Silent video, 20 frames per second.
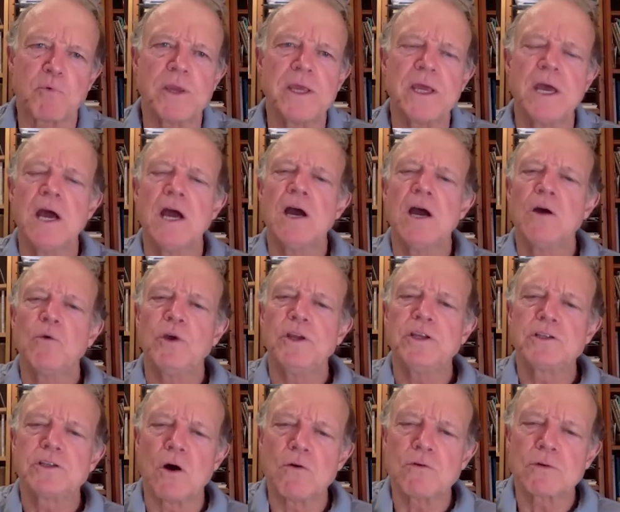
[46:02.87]
We
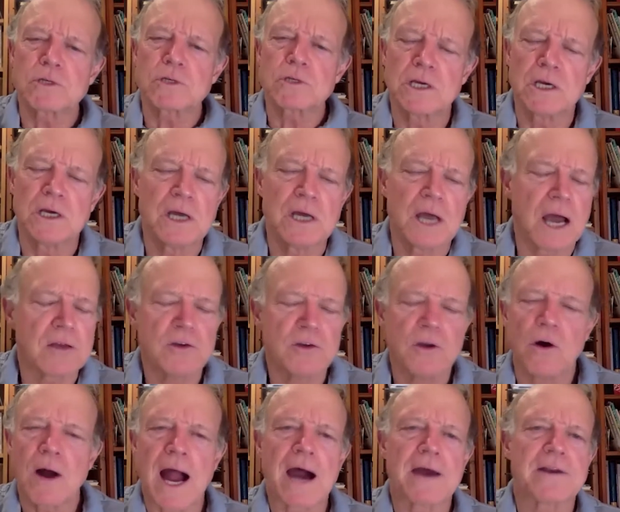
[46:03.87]
don't
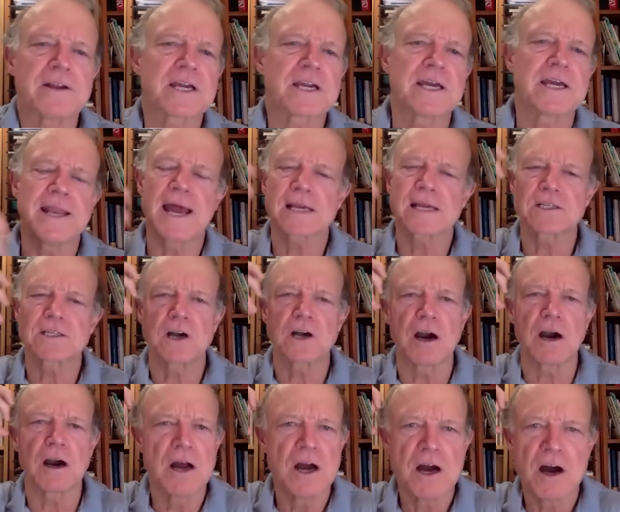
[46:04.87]
know how to connect
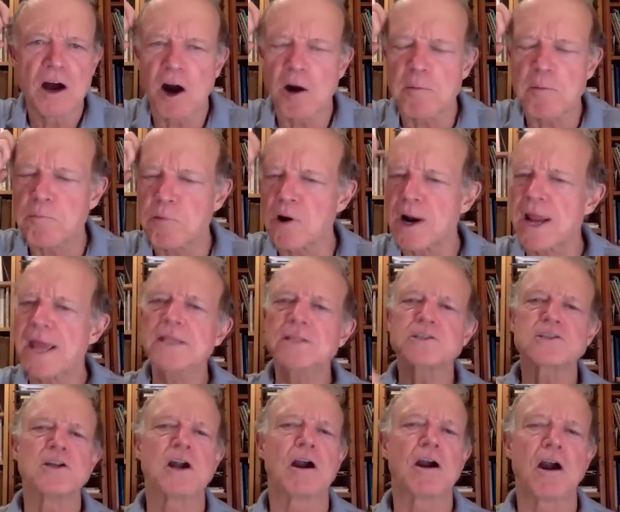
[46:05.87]
our
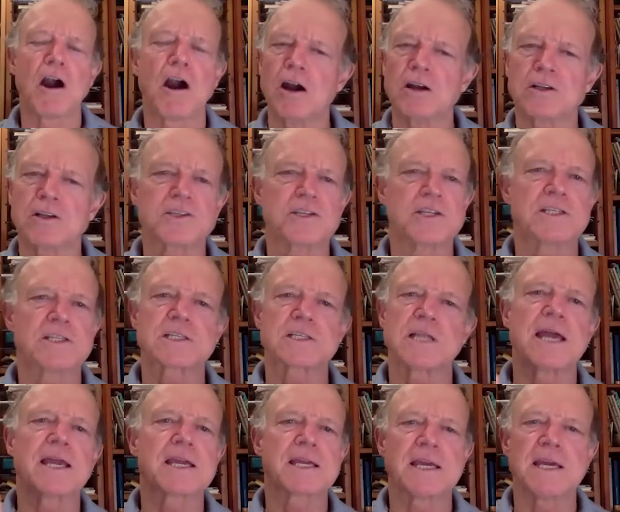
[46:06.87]
brains and our hearts. It's
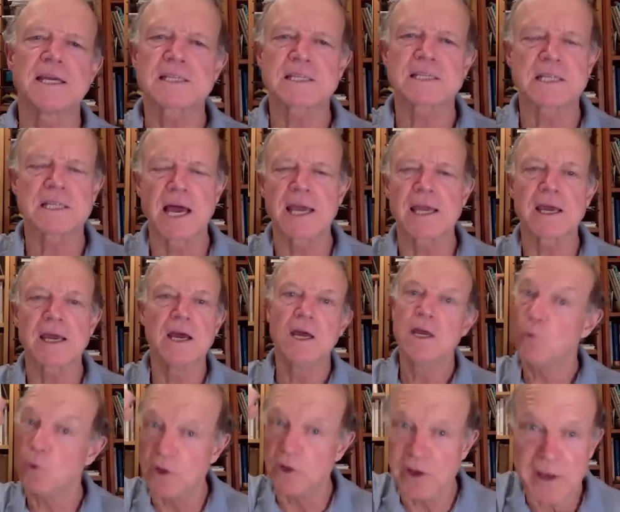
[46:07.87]
like
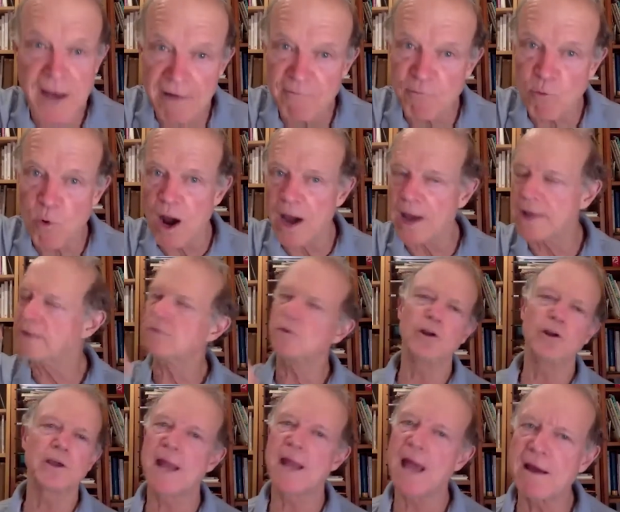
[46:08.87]
well, you can have one
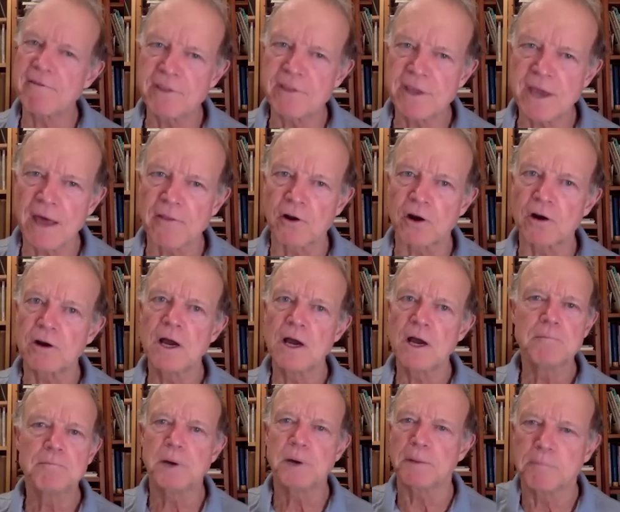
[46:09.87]
or you can have the other,
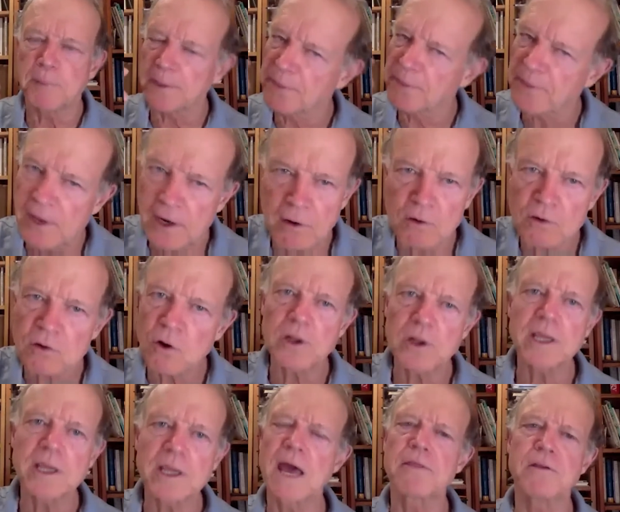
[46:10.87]
but they don't go
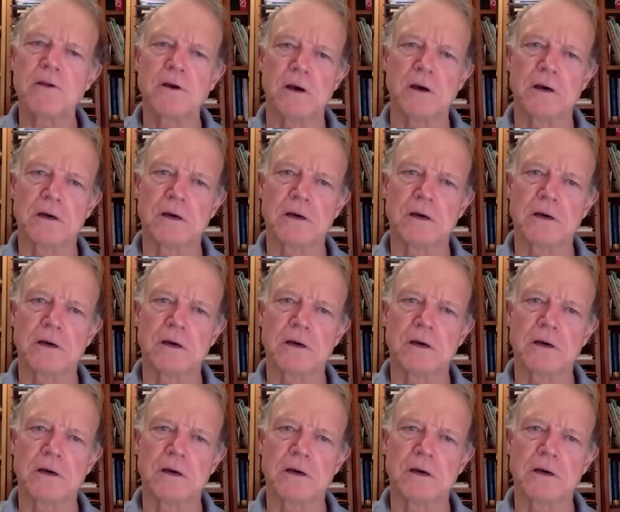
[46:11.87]
together.